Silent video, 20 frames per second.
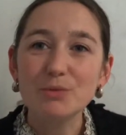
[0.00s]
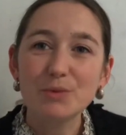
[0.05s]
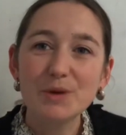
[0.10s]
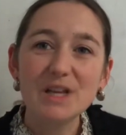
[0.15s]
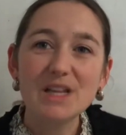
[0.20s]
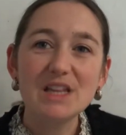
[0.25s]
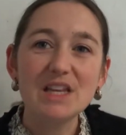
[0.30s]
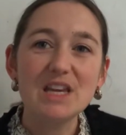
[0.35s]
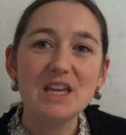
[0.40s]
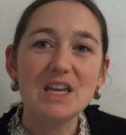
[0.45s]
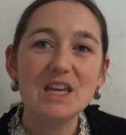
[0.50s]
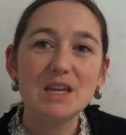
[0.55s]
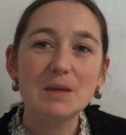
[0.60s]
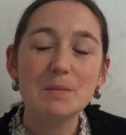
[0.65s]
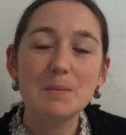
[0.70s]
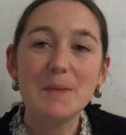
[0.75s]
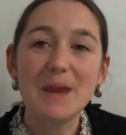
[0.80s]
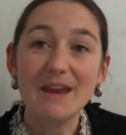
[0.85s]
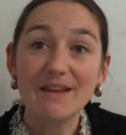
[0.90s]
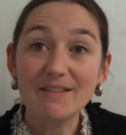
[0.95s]
really
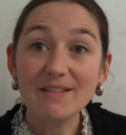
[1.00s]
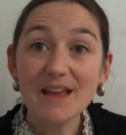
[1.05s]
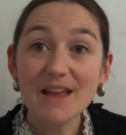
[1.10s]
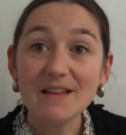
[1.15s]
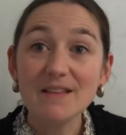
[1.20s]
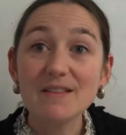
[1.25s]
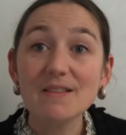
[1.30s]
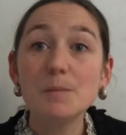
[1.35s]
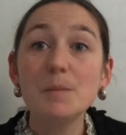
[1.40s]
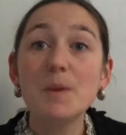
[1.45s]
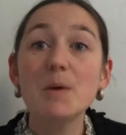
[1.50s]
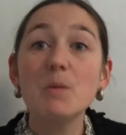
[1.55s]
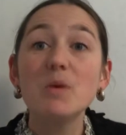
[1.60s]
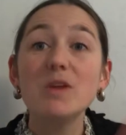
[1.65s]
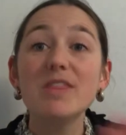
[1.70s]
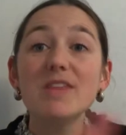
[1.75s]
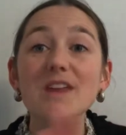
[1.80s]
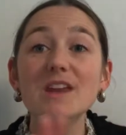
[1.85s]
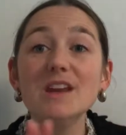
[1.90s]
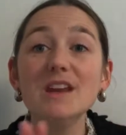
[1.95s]
make sense, but
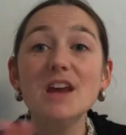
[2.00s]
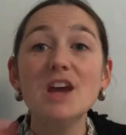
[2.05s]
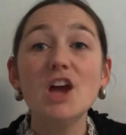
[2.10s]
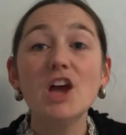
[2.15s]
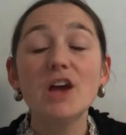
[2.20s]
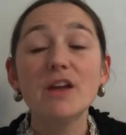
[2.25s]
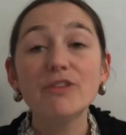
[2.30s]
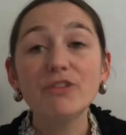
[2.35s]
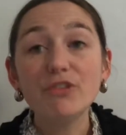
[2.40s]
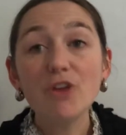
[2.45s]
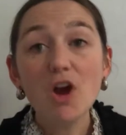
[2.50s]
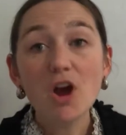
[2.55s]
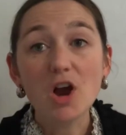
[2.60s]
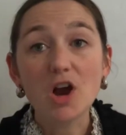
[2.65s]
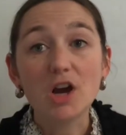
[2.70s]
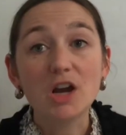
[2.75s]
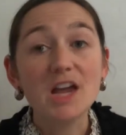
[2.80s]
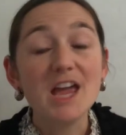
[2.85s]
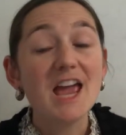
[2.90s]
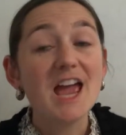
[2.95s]
within a
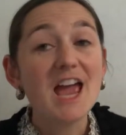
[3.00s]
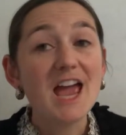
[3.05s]
song.